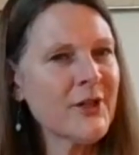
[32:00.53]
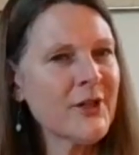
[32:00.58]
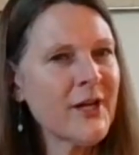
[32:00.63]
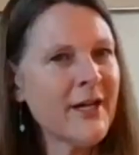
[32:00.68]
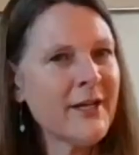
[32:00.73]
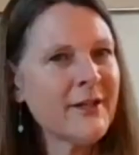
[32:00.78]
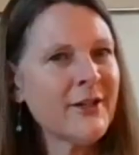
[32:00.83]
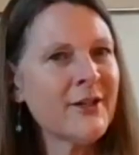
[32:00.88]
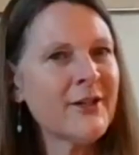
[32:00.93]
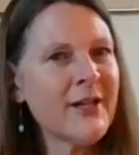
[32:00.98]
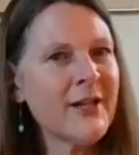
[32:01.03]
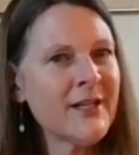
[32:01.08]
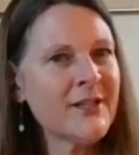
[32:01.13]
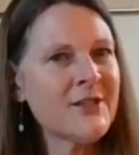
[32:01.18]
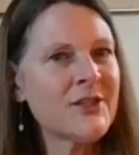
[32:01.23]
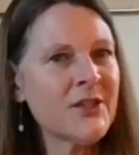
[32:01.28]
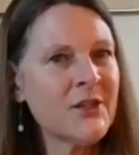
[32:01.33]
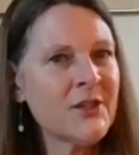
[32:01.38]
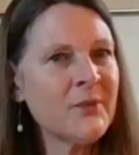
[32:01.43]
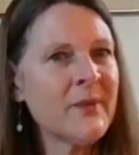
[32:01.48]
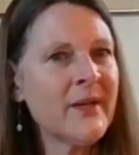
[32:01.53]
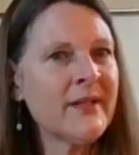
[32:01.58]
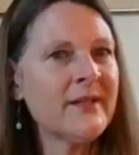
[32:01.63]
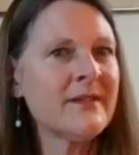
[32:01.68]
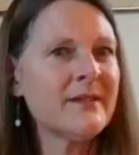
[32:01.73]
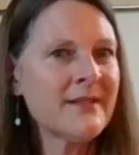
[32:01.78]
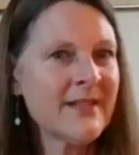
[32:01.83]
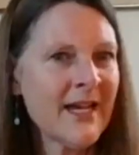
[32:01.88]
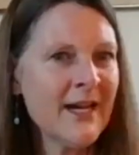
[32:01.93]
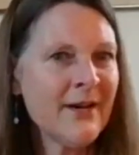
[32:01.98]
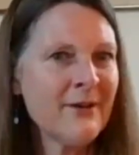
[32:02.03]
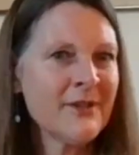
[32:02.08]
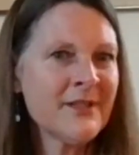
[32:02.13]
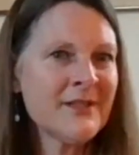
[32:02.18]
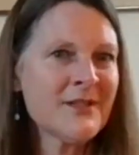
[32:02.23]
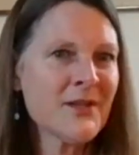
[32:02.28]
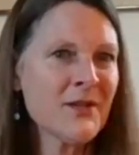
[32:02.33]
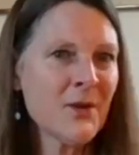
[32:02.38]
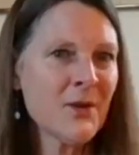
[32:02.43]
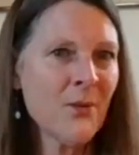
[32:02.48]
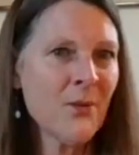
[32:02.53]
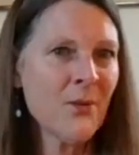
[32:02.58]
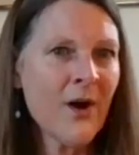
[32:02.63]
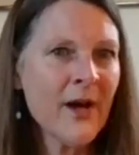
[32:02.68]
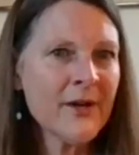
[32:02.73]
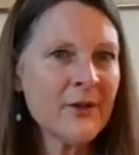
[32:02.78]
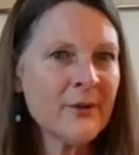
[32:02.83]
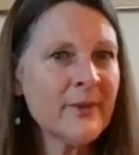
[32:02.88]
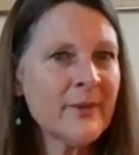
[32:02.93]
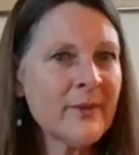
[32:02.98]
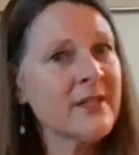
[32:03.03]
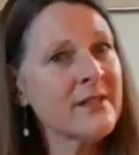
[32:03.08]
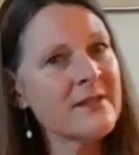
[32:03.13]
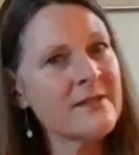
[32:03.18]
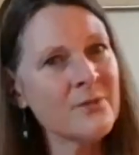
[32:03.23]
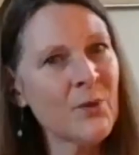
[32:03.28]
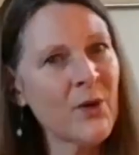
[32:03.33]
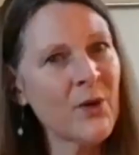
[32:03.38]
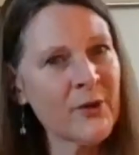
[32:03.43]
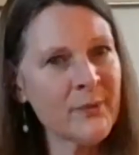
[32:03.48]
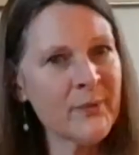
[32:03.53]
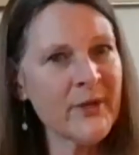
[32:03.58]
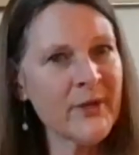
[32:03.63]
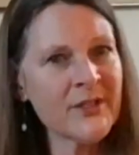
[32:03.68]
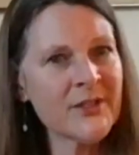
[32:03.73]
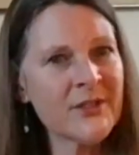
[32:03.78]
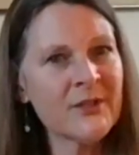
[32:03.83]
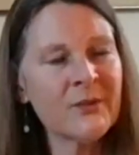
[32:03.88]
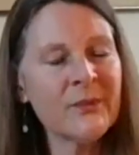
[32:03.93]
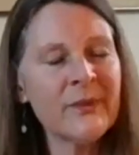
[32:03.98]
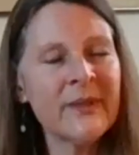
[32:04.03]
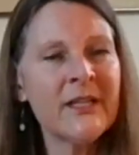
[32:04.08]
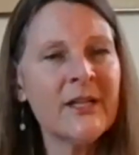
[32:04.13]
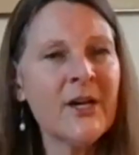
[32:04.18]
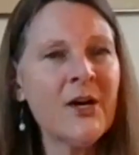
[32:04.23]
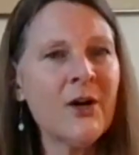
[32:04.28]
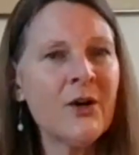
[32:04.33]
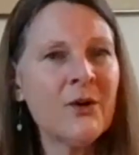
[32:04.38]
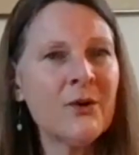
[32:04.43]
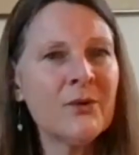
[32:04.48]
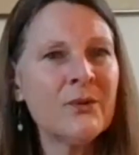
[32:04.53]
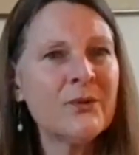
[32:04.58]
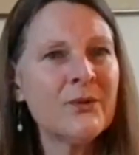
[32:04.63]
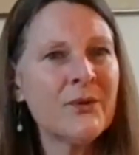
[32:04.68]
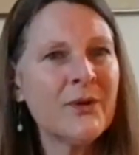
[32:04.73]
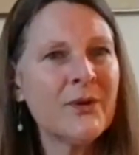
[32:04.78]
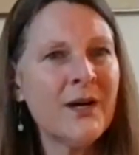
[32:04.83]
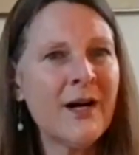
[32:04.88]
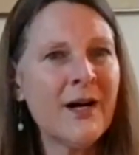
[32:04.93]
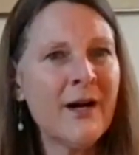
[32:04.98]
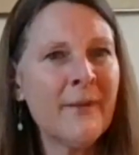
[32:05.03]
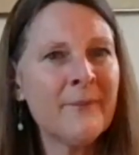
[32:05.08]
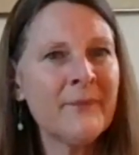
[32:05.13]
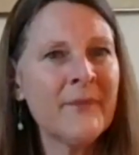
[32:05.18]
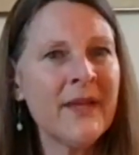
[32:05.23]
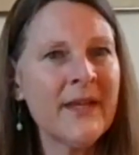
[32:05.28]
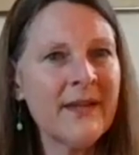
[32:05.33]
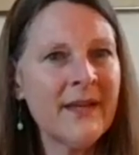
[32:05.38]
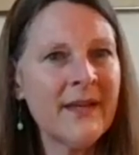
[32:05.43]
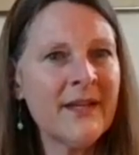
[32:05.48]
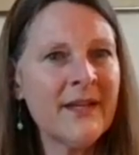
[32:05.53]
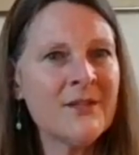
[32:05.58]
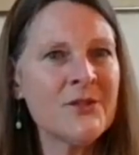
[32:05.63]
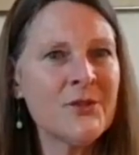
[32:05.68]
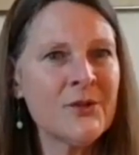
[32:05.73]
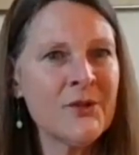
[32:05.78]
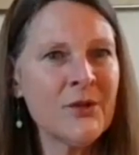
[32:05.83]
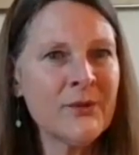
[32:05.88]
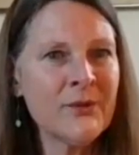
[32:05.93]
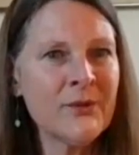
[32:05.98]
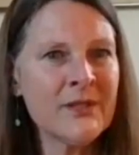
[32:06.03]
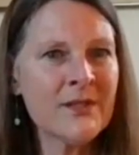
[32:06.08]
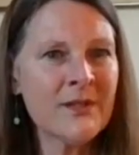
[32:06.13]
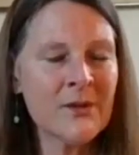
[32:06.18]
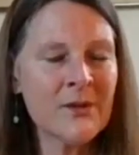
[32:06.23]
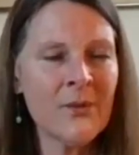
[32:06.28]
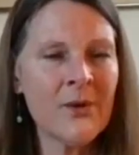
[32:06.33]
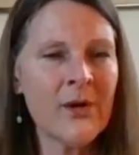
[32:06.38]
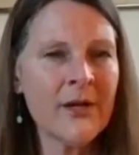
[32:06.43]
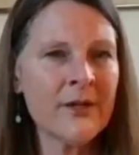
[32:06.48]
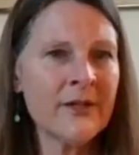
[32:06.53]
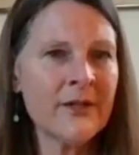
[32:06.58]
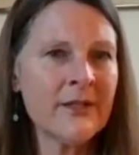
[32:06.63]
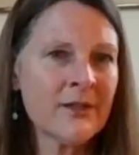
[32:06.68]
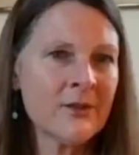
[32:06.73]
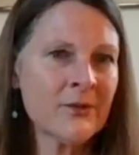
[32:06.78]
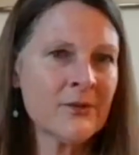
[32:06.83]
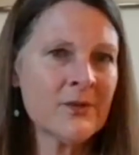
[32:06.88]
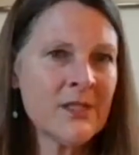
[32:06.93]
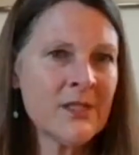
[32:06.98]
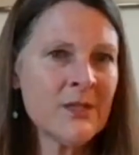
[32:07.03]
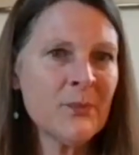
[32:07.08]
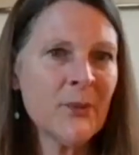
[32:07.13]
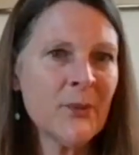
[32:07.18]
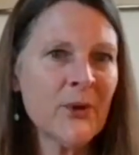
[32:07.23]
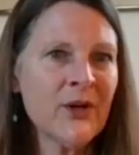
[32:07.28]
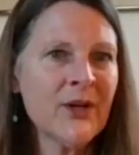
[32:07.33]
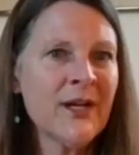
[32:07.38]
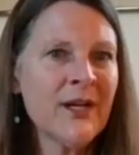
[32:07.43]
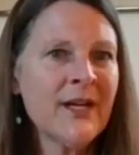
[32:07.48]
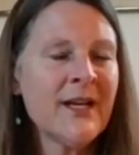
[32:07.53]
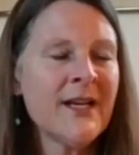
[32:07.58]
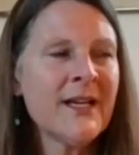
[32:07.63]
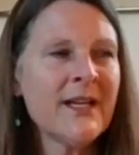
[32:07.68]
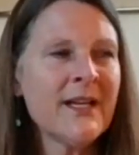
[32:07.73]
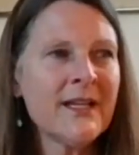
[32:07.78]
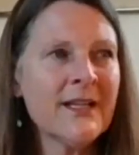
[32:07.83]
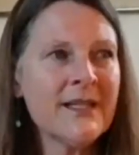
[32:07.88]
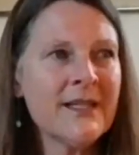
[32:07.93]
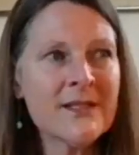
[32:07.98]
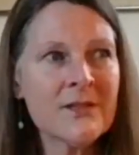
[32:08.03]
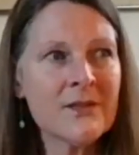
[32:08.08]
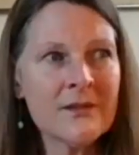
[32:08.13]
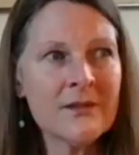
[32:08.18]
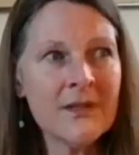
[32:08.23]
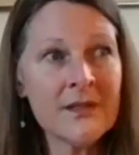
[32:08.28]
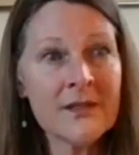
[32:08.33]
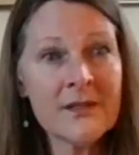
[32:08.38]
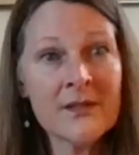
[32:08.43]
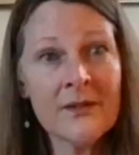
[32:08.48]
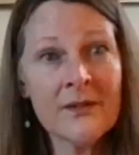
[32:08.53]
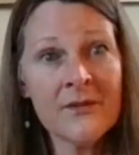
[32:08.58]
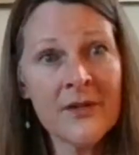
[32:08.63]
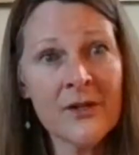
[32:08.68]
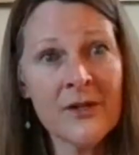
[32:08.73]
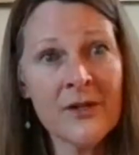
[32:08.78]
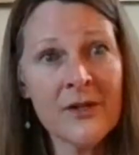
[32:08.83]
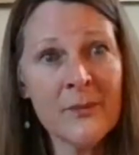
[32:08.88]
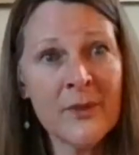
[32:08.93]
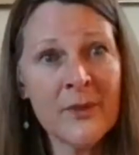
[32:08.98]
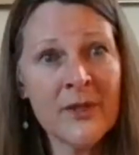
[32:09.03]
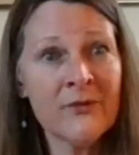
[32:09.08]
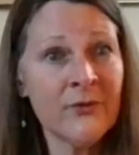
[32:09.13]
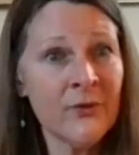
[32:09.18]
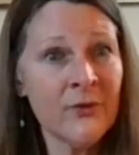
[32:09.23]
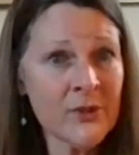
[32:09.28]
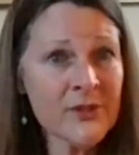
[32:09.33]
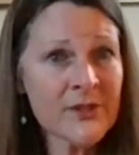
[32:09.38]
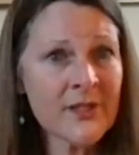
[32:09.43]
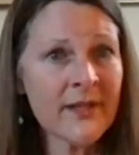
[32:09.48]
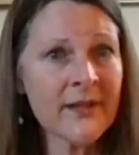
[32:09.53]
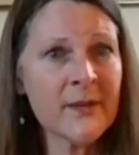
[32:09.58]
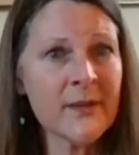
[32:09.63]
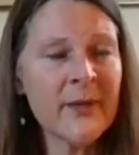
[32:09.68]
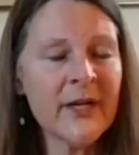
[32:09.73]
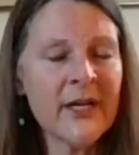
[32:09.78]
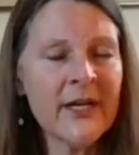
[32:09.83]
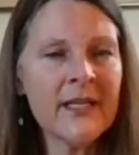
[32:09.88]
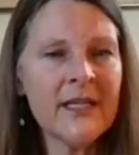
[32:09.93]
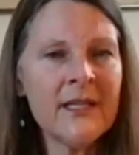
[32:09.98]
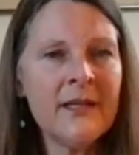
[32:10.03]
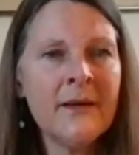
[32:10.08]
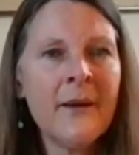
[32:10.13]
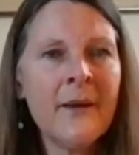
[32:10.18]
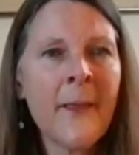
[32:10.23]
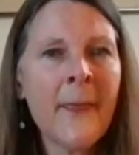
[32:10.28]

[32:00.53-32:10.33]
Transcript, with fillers: on her as she went down into the water, because water pressure, we know, as you go into the water and go deeper, it's a very big force on the body.